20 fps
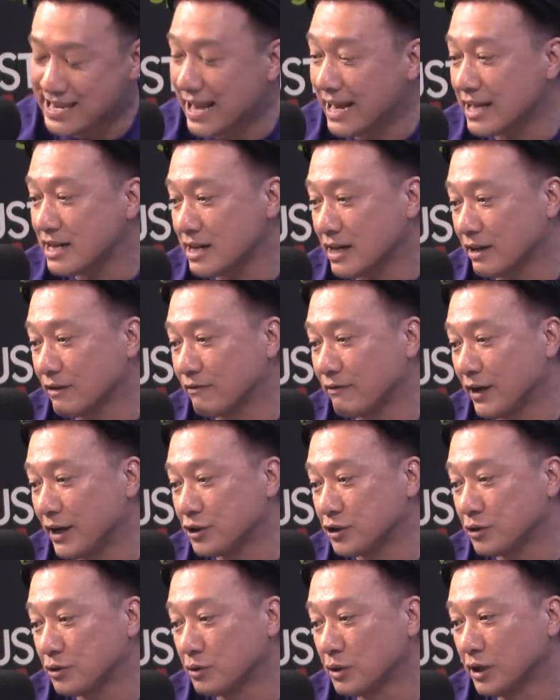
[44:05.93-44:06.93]
Date and
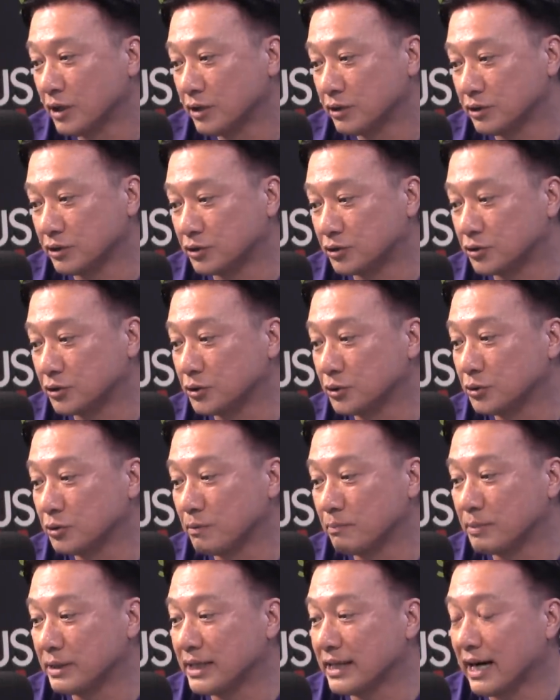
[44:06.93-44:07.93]
venue to
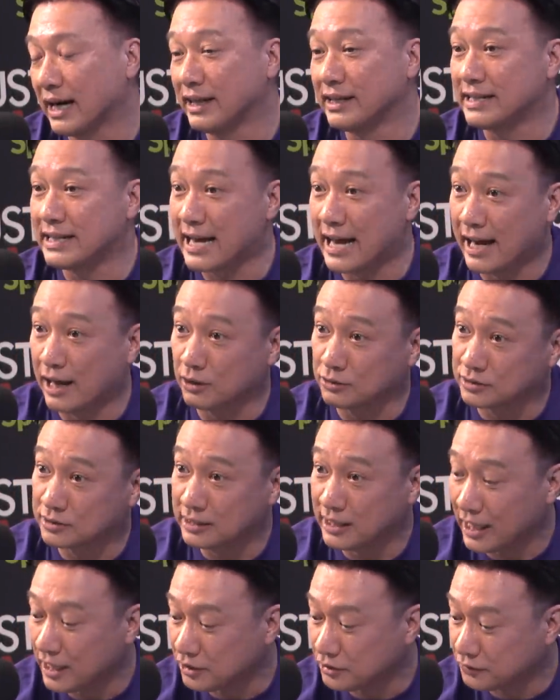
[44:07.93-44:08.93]
soon be announced.
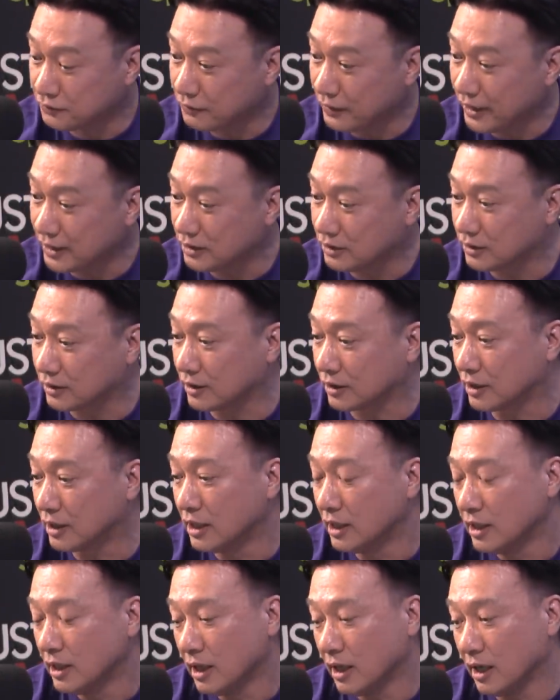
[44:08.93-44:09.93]
Mm. Nice fight there,
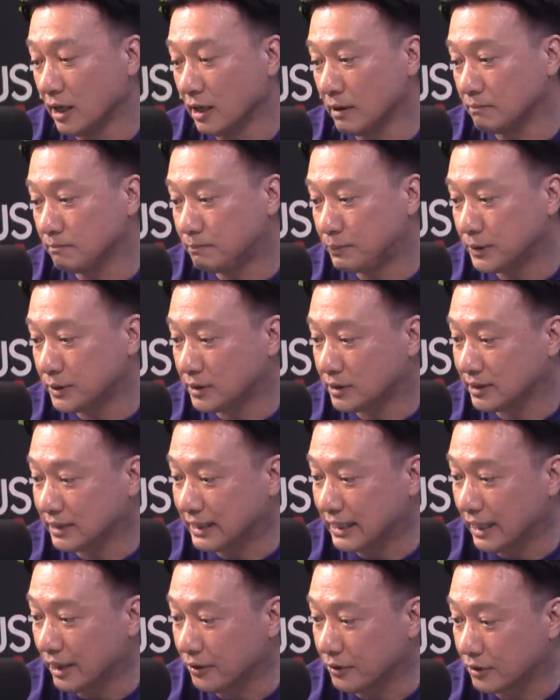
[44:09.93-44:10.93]
TBD. Uh, put
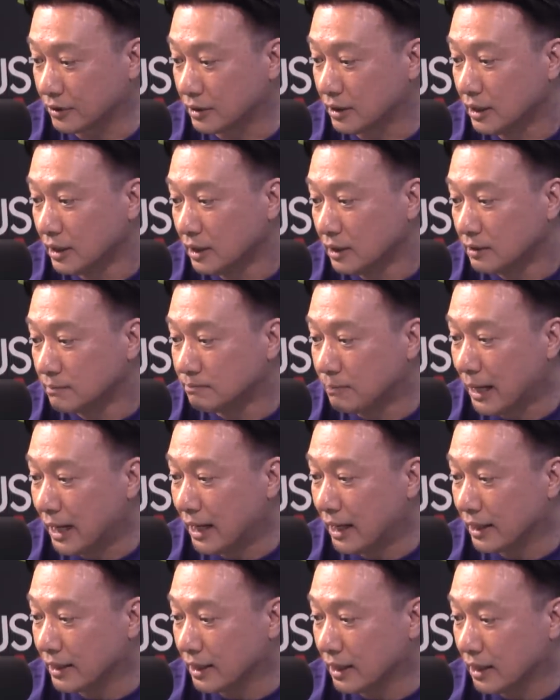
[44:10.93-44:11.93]
together
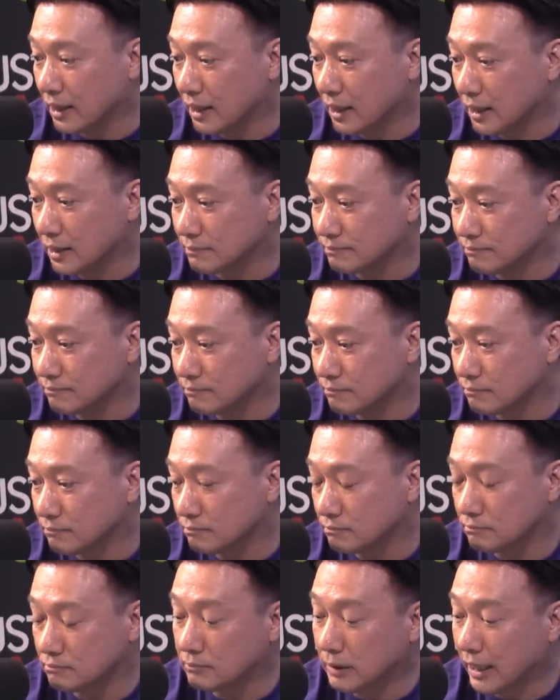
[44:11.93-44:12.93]
by uh,
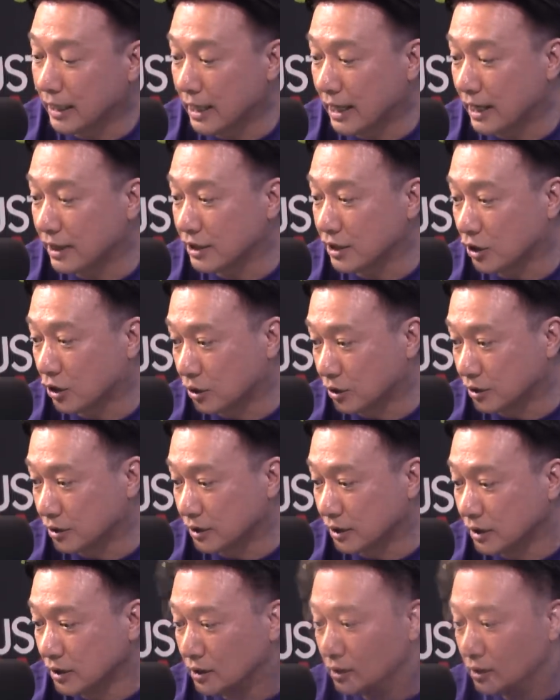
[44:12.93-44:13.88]
by Eddie Hearn.